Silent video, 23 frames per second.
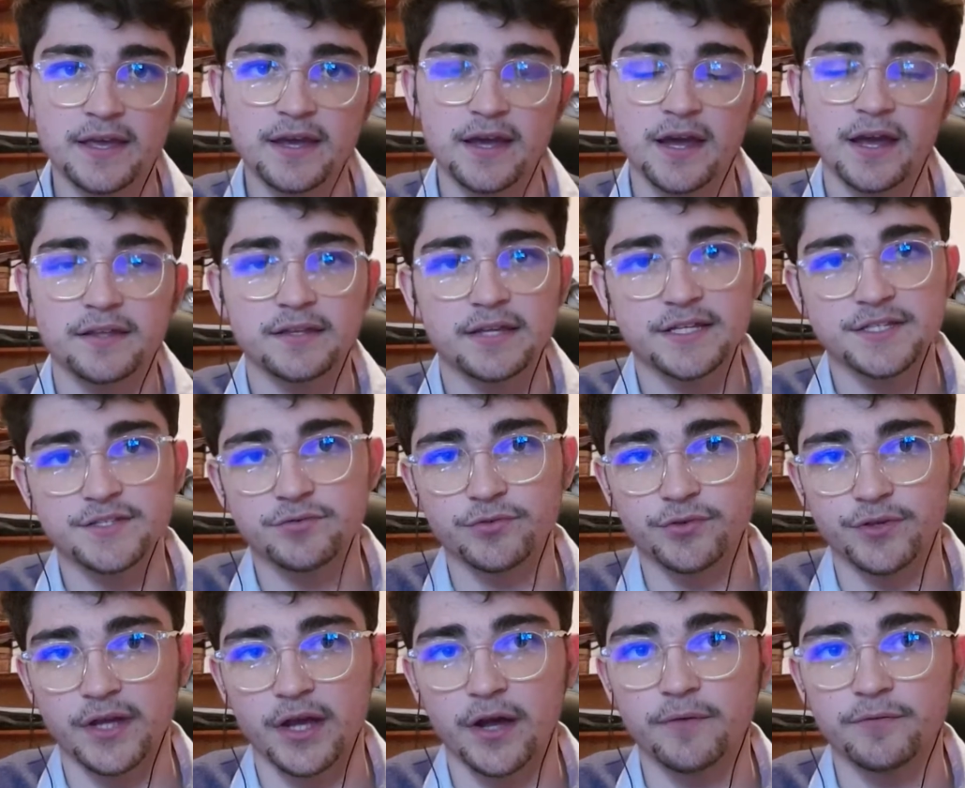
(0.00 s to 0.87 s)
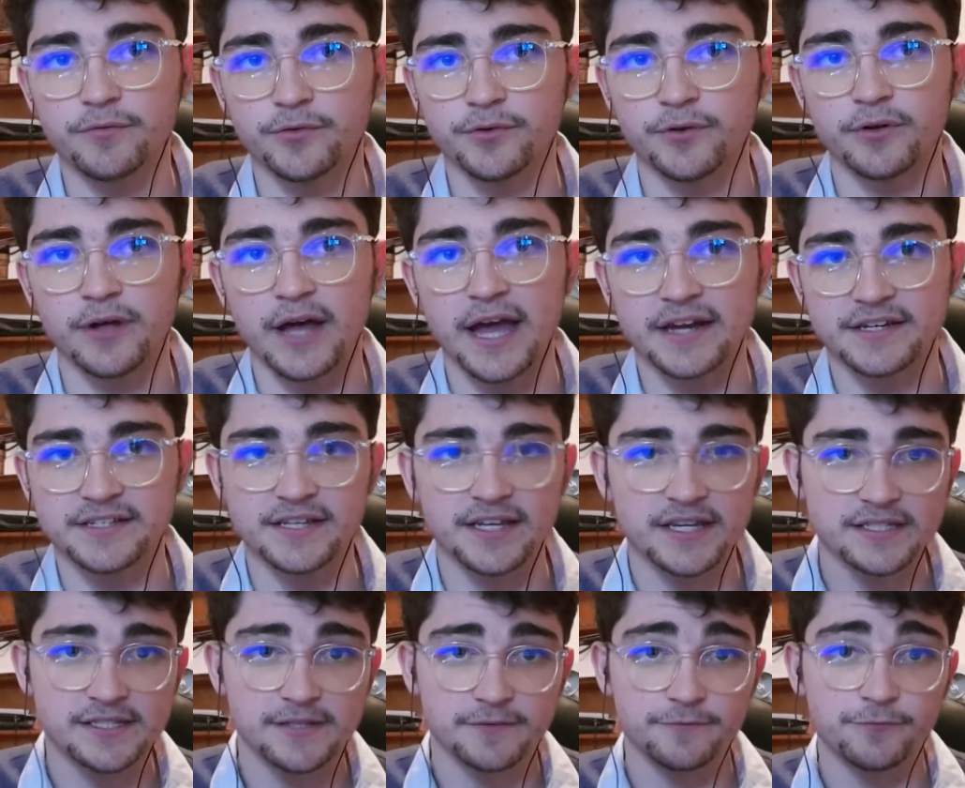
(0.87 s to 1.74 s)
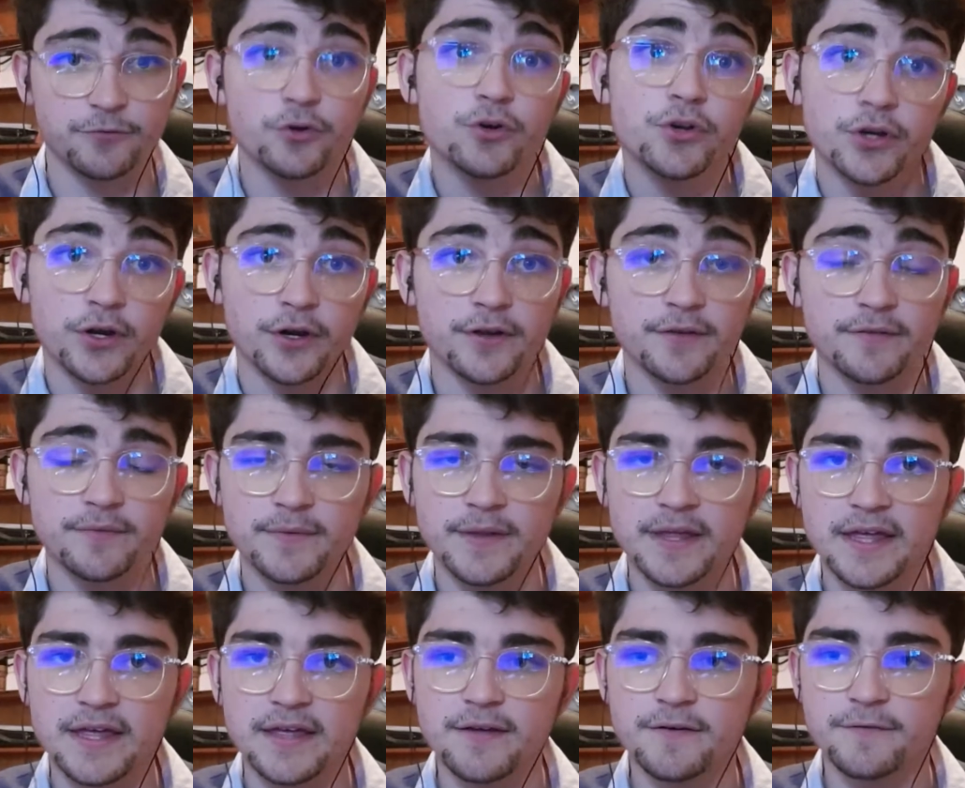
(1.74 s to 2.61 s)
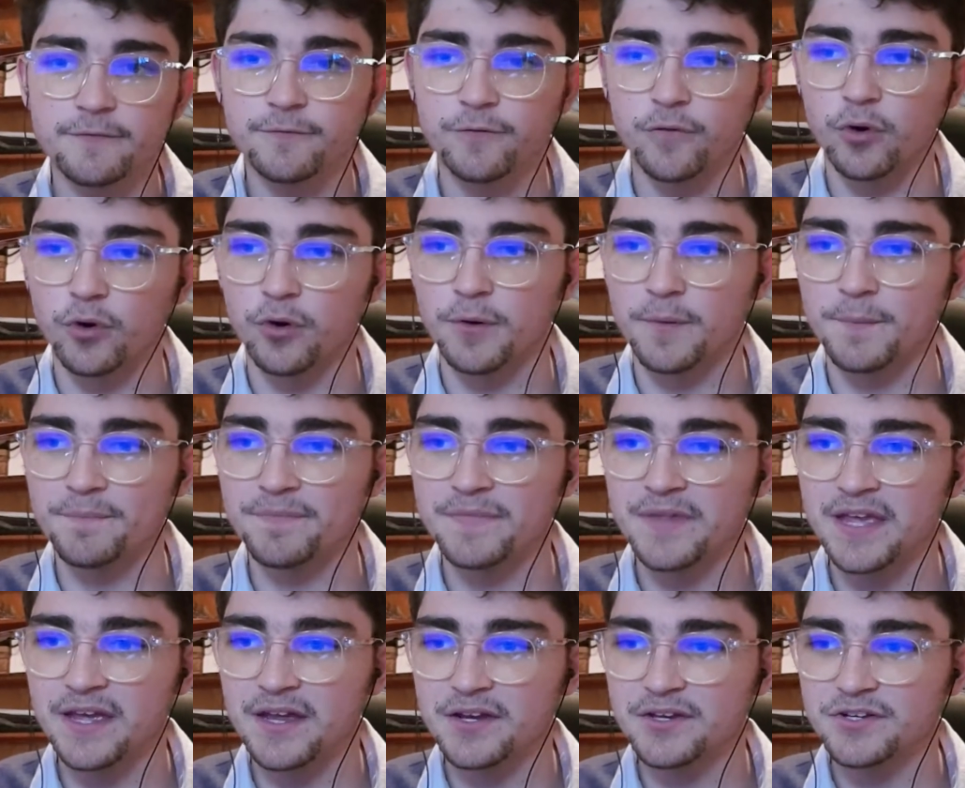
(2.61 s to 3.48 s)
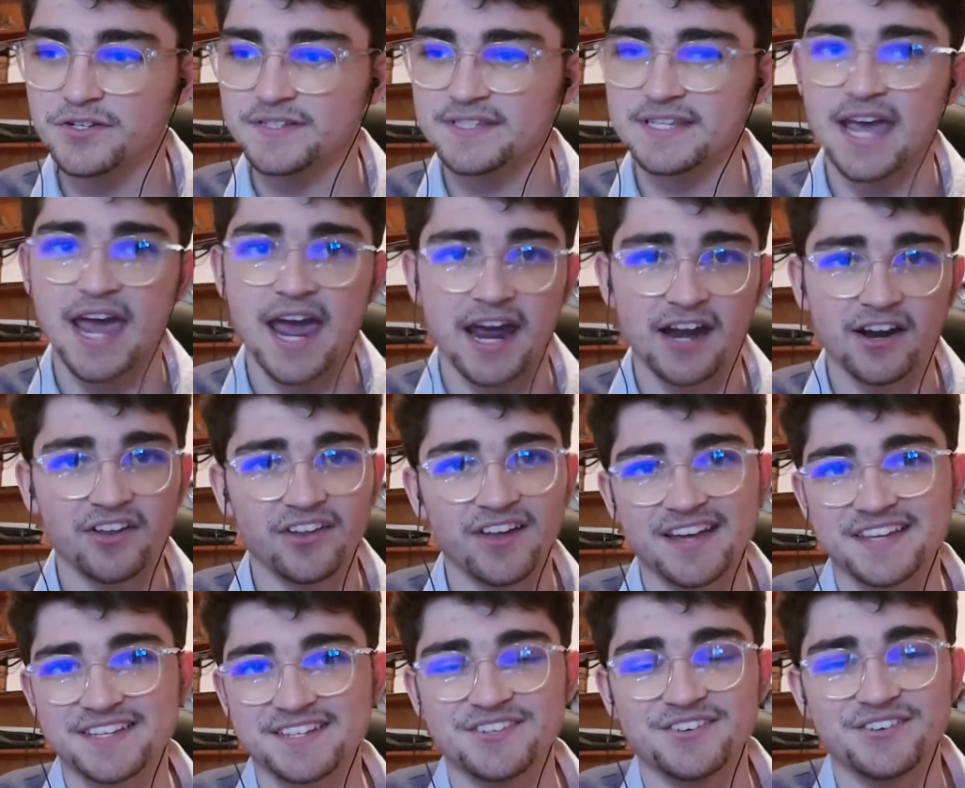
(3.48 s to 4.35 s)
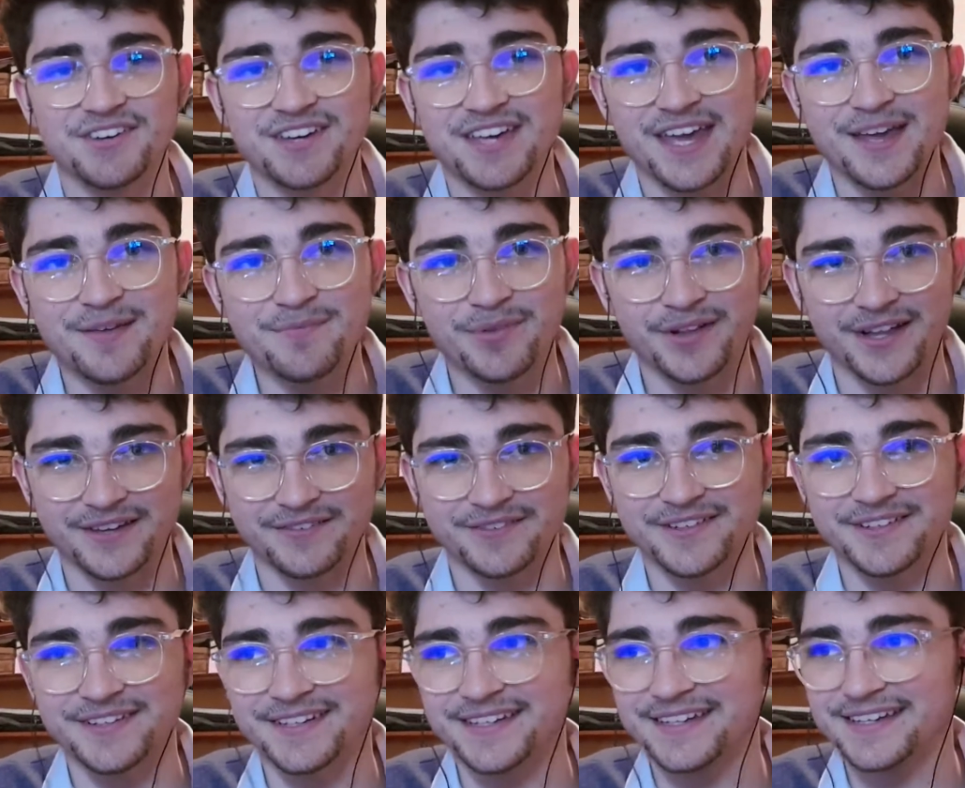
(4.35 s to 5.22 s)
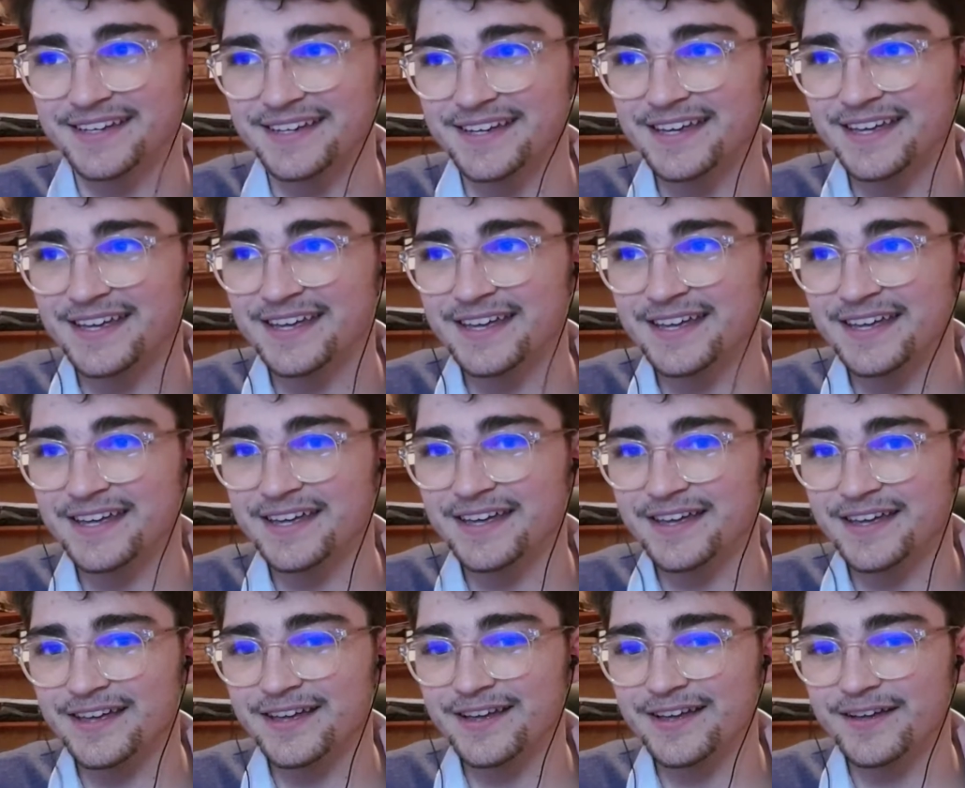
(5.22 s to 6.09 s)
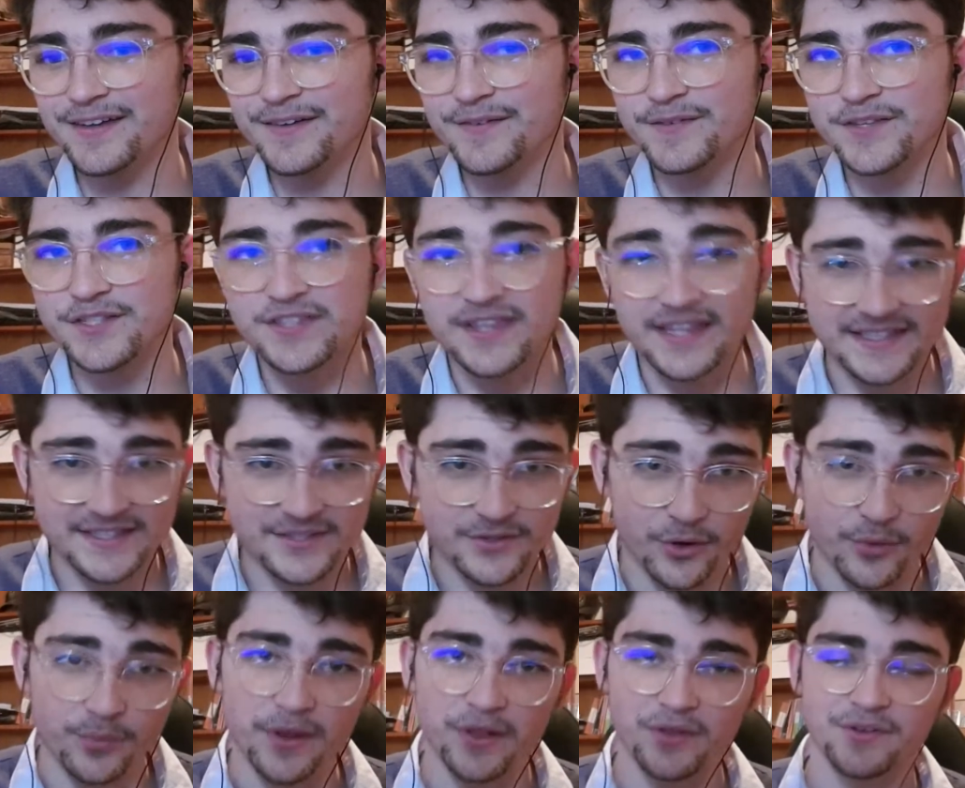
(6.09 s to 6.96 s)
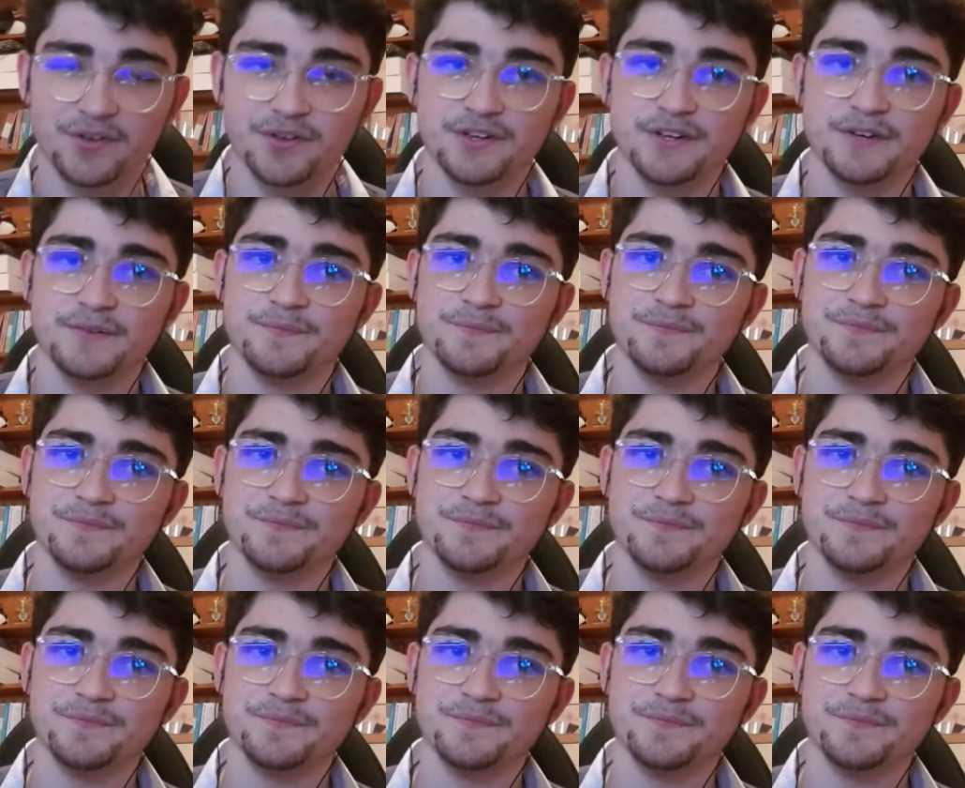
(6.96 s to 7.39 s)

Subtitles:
And that's really helpful, acting as a footnote for just analyzing your gameplay, really. So that's all well and good.